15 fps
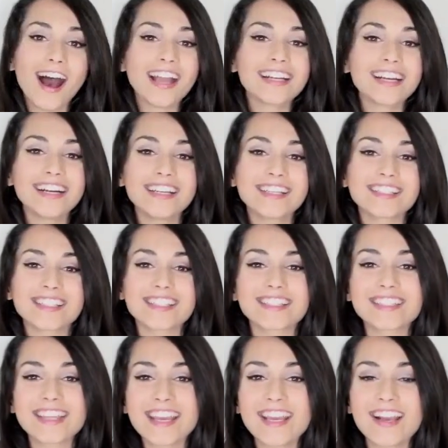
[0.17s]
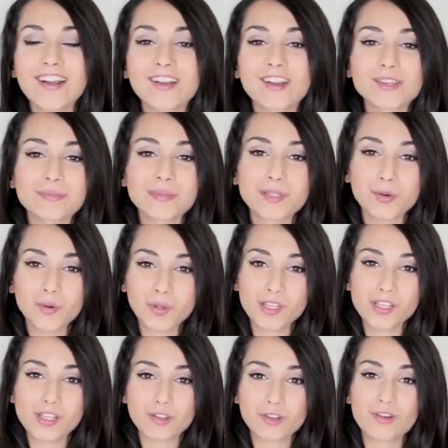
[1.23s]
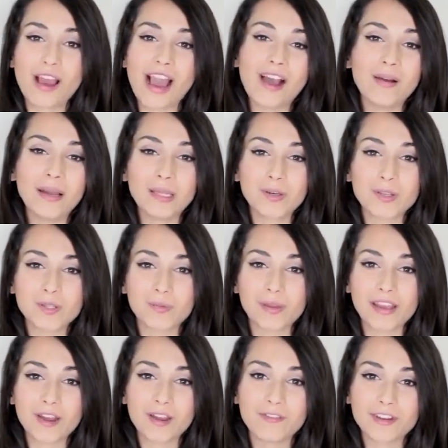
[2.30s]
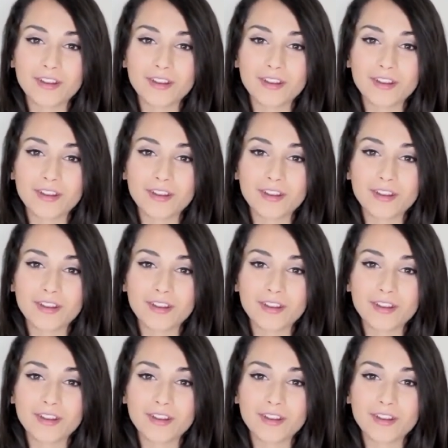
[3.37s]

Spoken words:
Hi guys, so today I'm going to be talking you through how I lost weight